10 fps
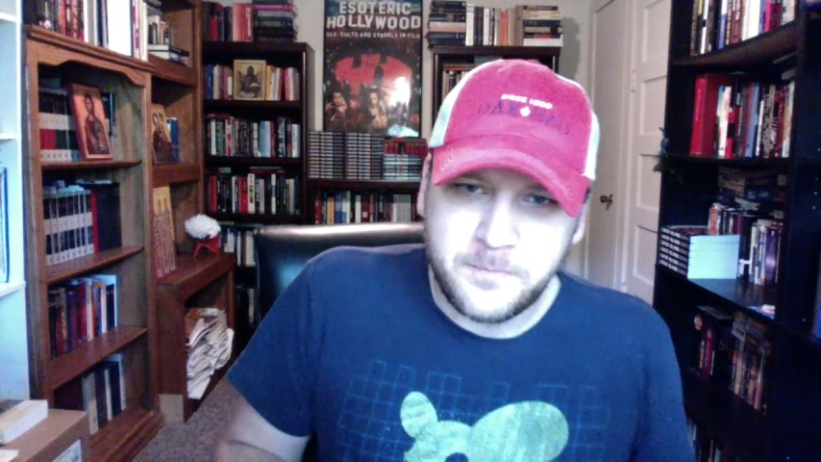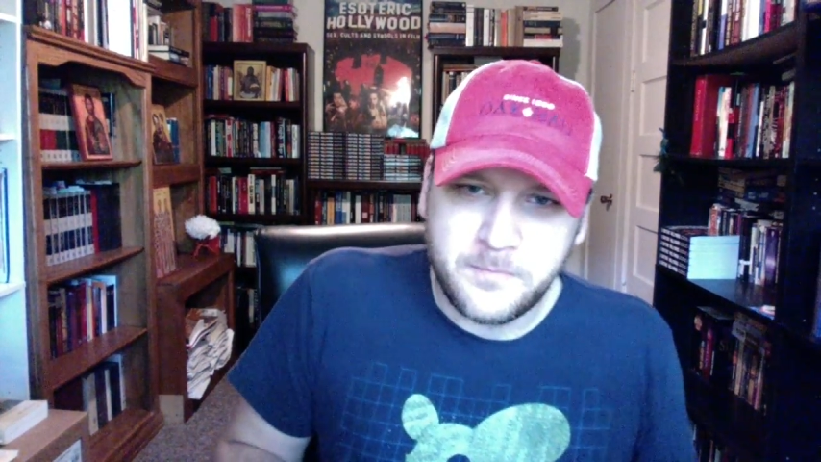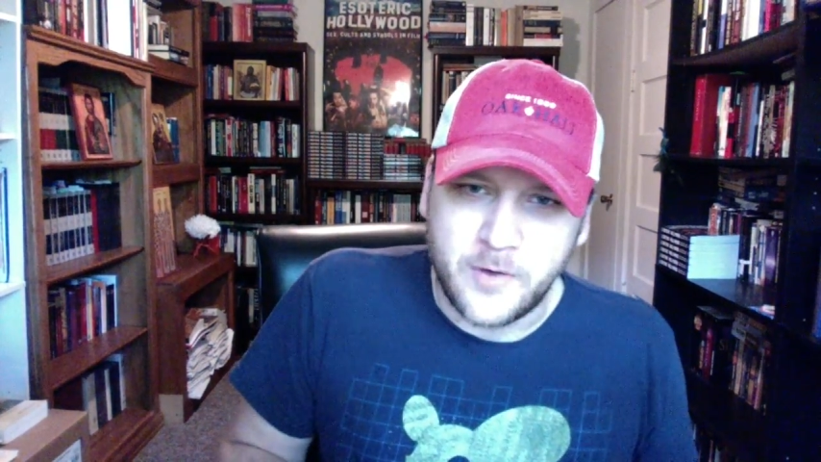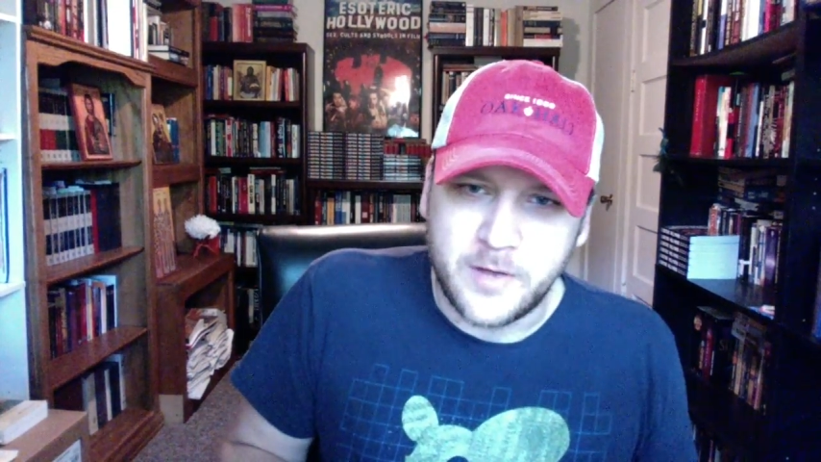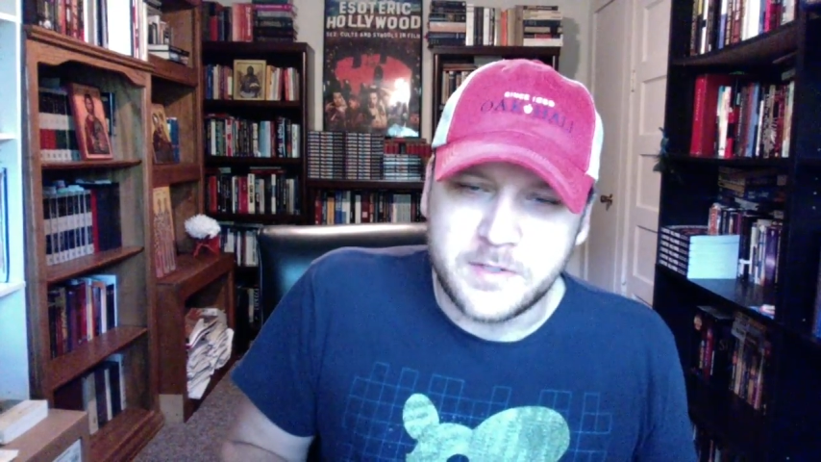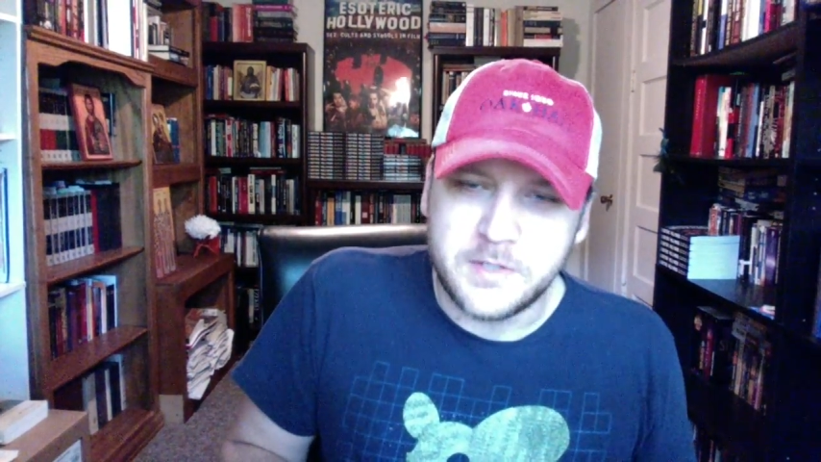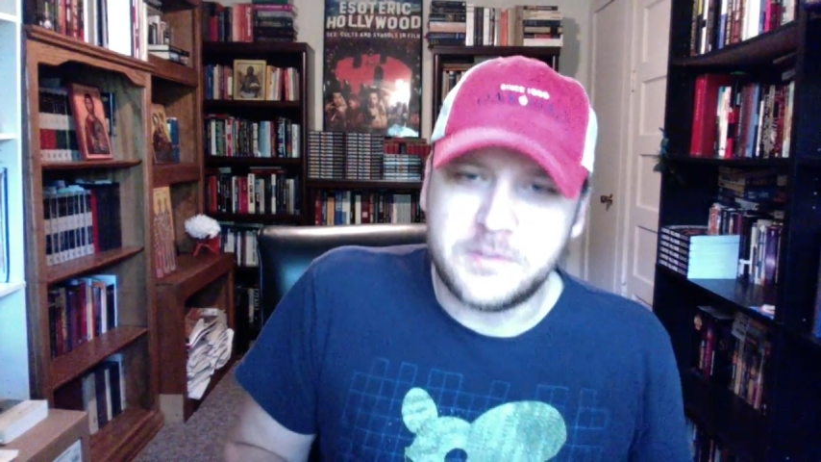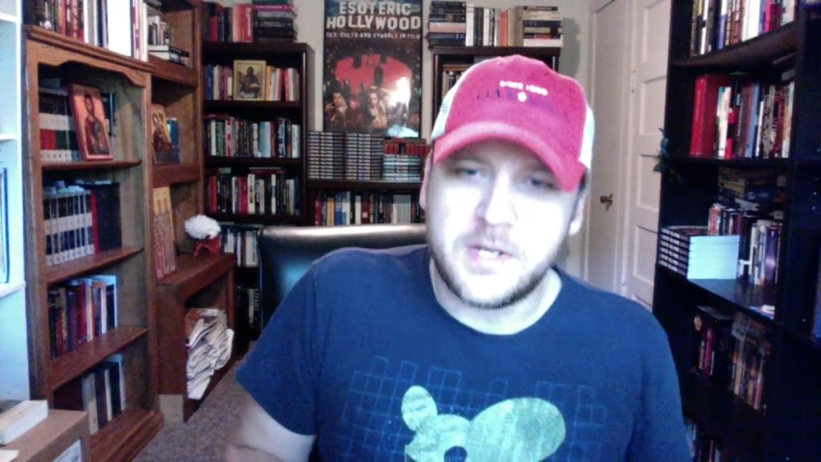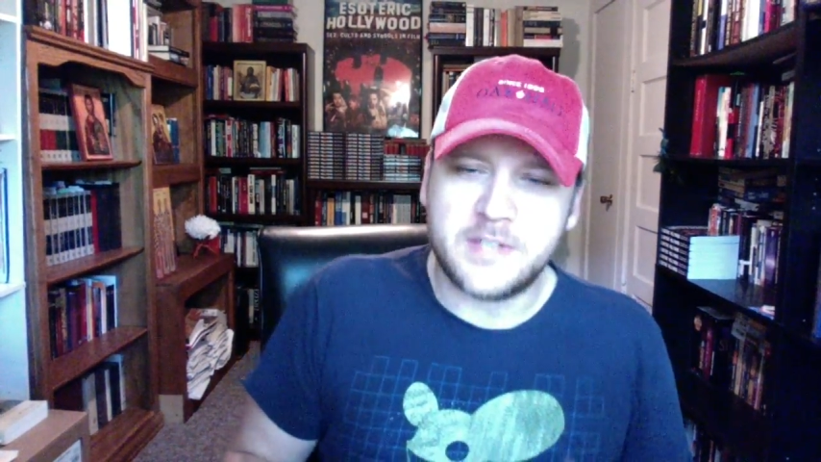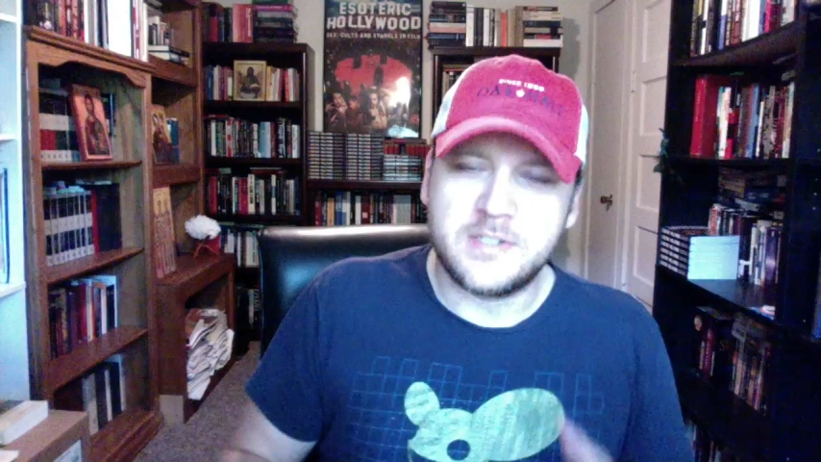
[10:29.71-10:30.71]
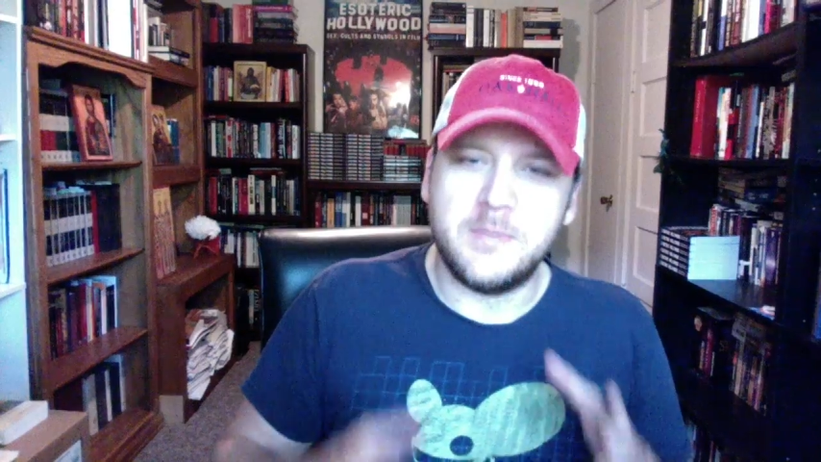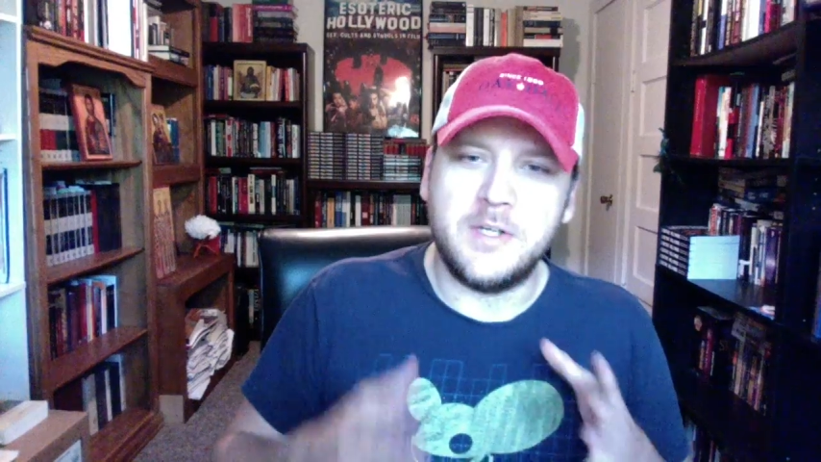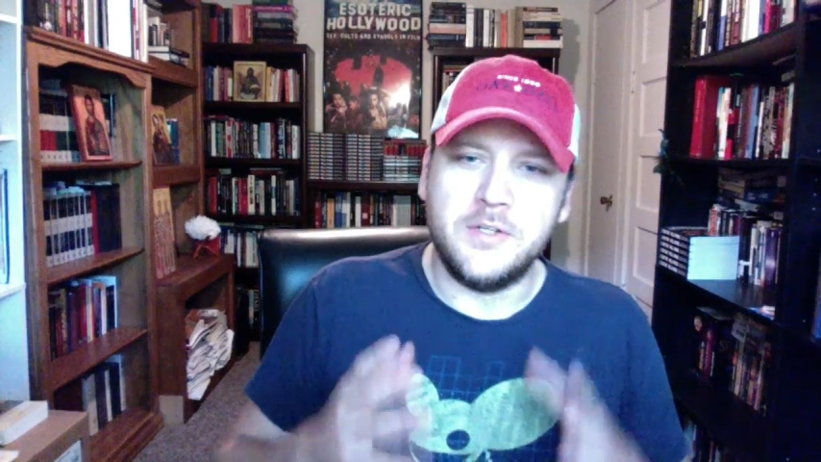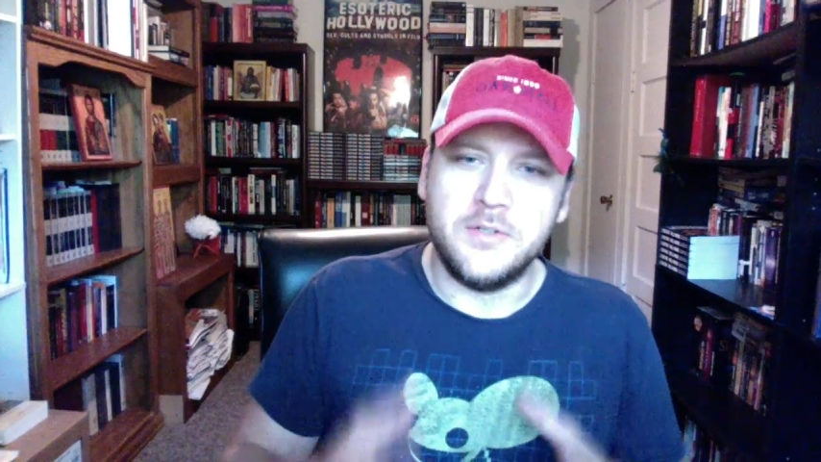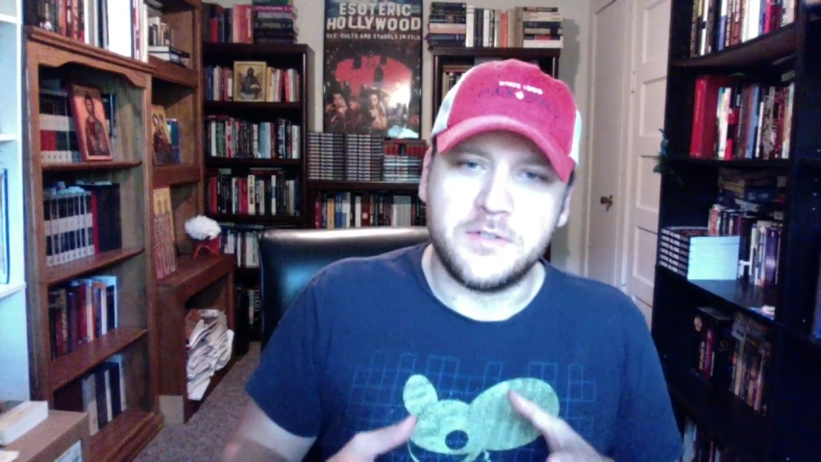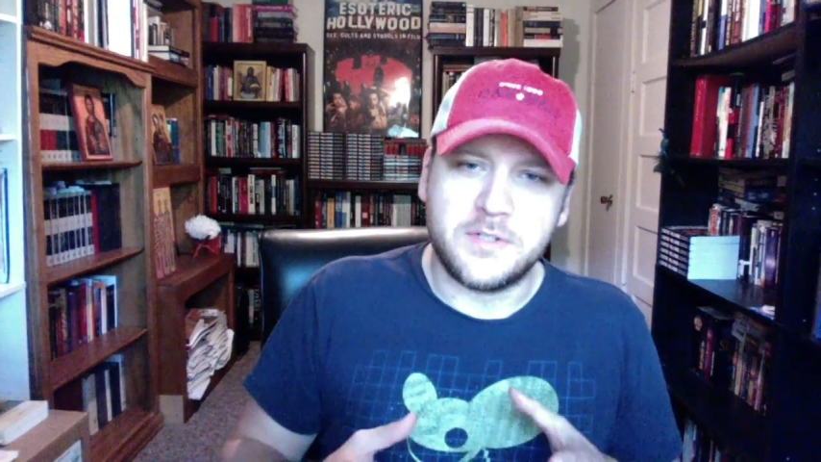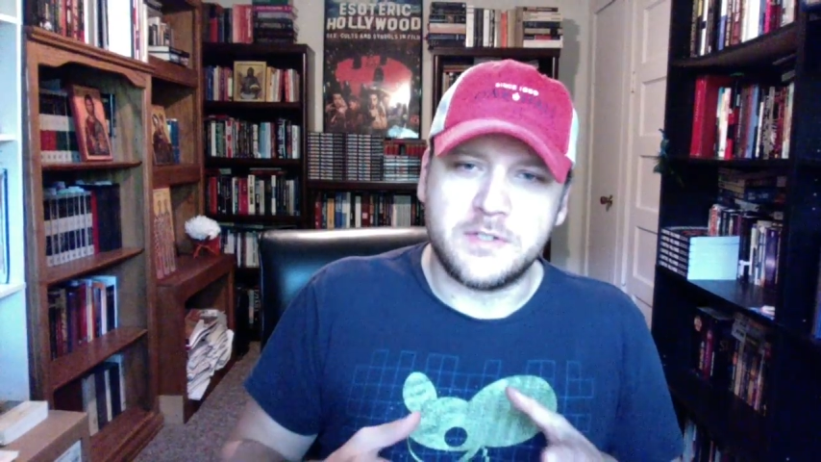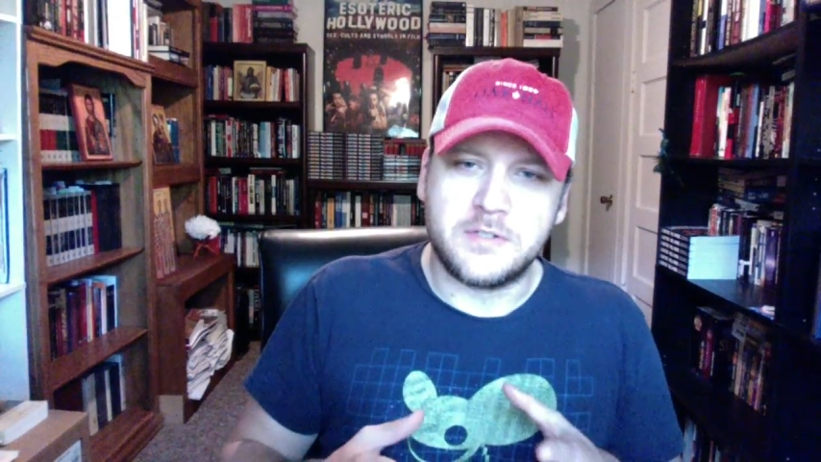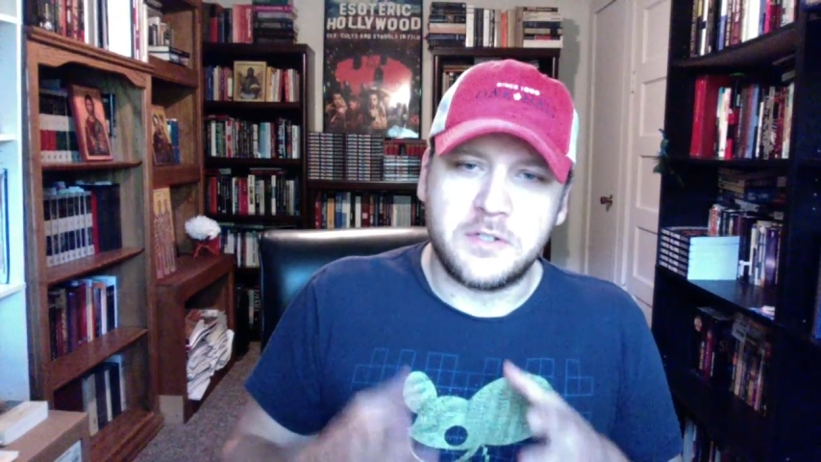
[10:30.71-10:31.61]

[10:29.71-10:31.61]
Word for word: Right, the New Testament uses